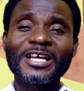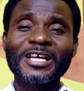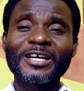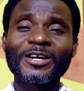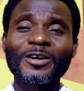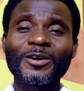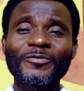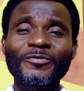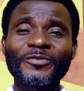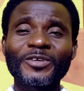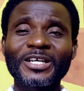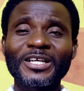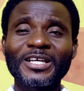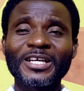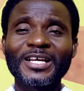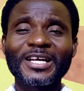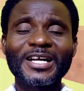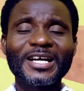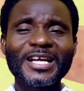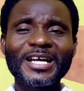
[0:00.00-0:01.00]
offering
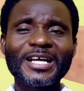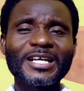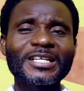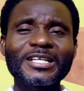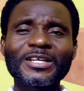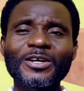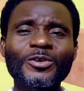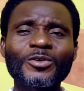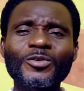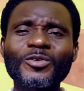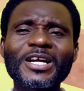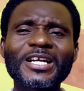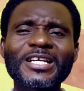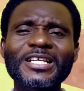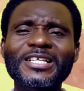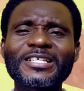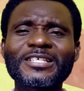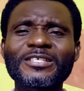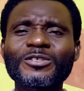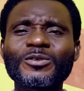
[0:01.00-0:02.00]
and on the grand
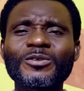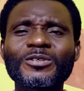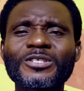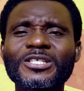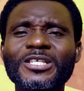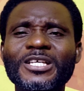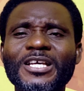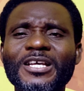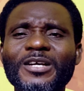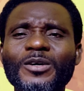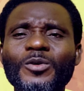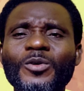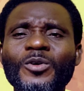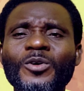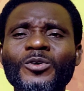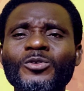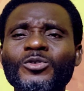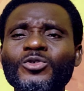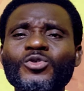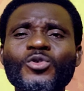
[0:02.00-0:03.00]
day so say
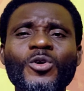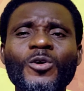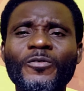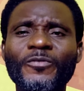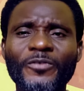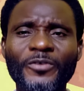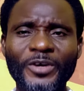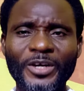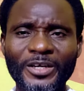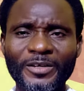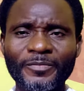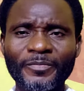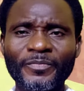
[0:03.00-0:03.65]
on to offering